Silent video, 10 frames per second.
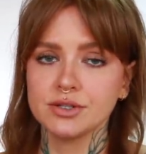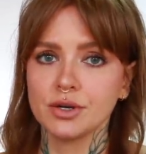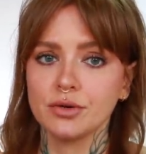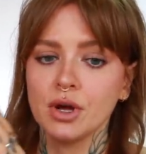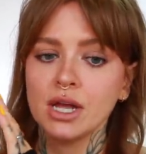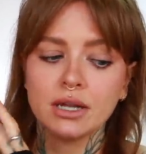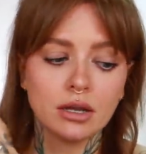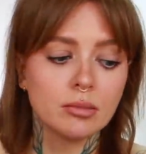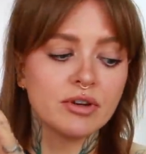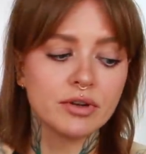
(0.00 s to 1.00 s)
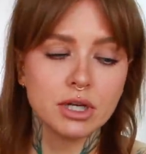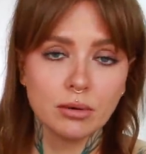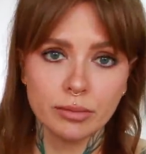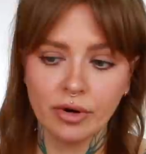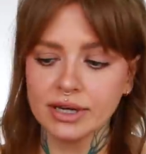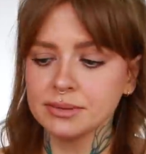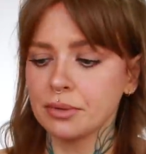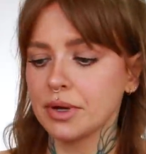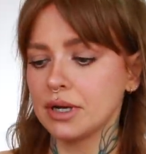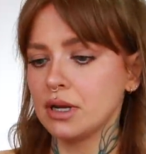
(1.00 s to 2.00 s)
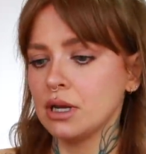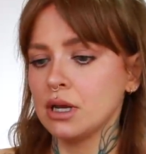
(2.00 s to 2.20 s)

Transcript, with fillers: So a little bit of a lower price point.